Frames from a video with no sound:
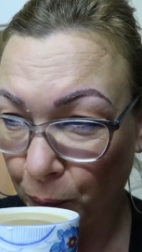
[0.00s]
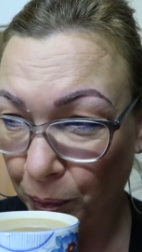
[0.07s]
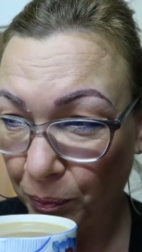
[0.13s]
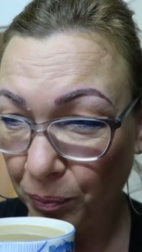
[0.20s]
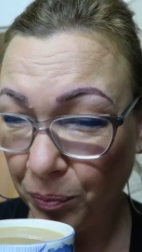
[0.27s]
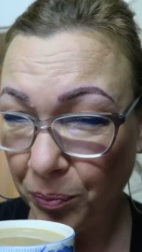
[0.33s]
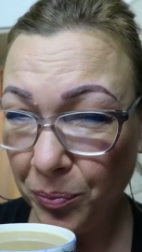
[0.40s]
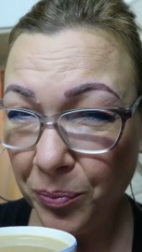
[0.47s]

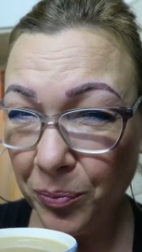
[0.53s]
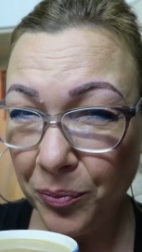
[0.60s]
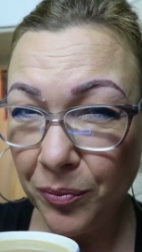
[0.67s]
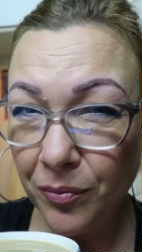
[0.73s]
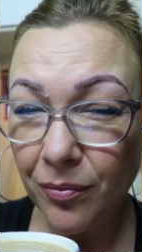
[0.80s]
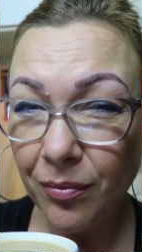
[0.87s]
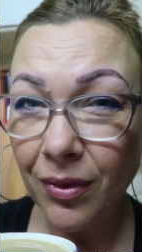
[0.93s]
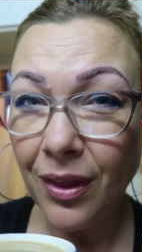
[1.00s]

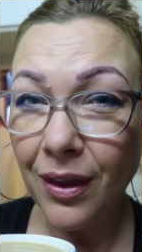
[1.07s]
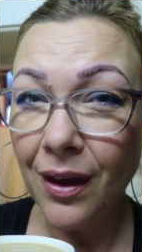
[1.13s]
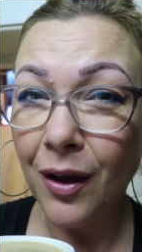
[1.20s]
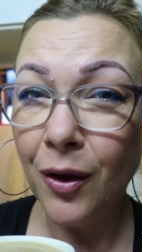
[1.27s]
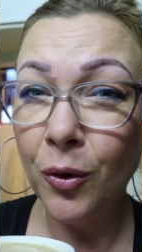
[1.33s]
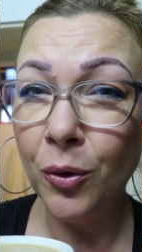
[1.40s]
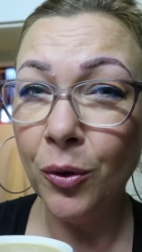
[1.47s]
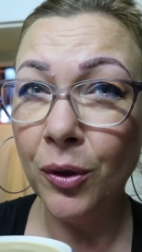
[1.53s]

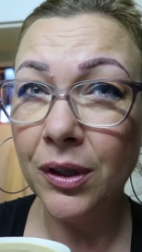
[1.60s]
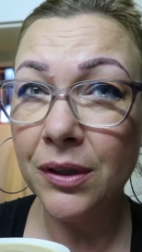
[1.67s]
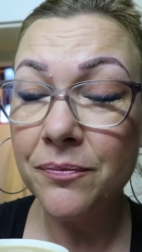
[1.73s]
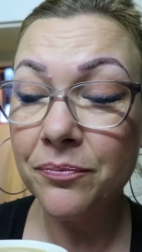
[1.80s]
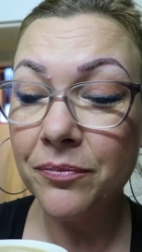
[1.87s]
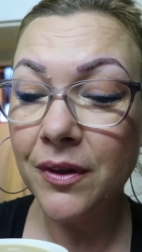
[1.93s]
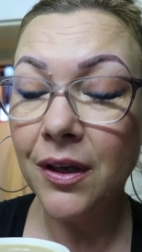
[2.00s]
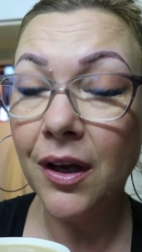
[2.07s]
Oh,
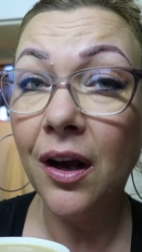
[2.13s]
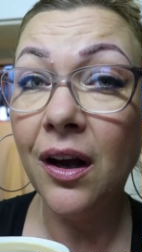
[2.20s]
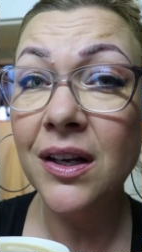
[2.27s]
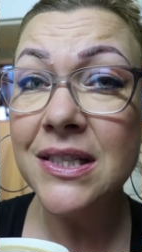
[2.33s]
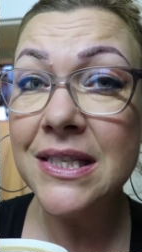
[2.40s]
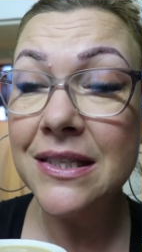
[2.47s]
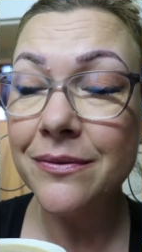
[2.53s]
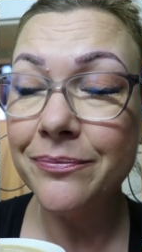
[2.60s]
hot,
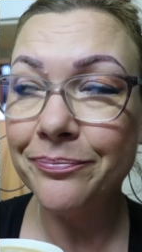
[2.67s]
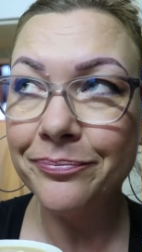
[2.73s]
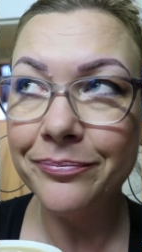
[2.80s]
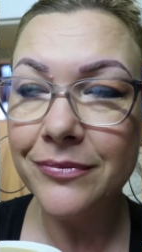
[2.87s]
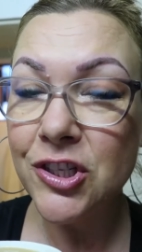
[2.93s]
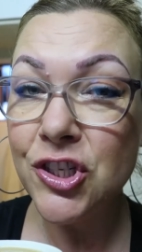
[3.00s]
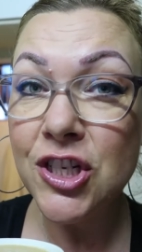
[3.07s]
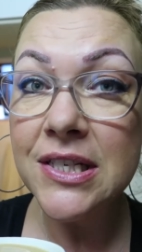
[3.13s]

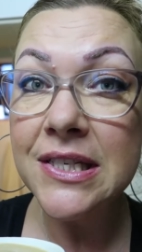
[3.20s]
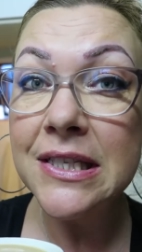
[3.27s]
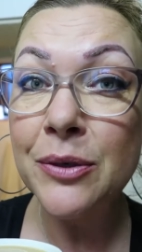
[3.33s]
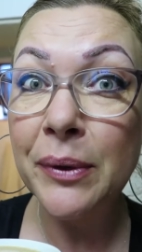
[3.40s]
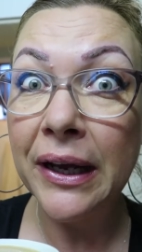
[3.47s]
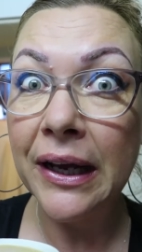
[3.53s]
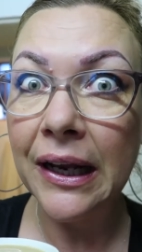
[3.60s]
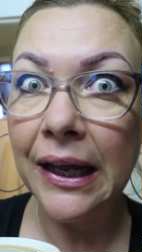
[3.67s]
just the
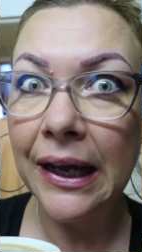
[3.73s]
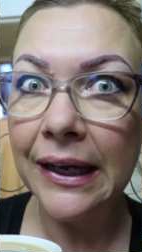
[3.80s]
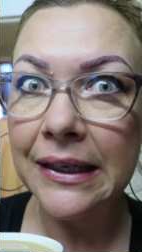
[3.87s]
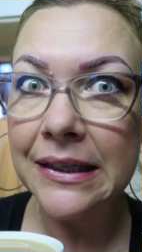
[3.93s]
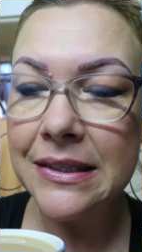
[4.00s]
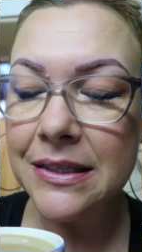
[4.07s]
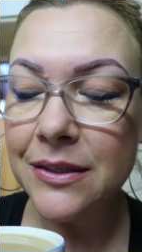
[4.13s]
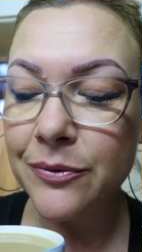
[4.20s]
way I like it.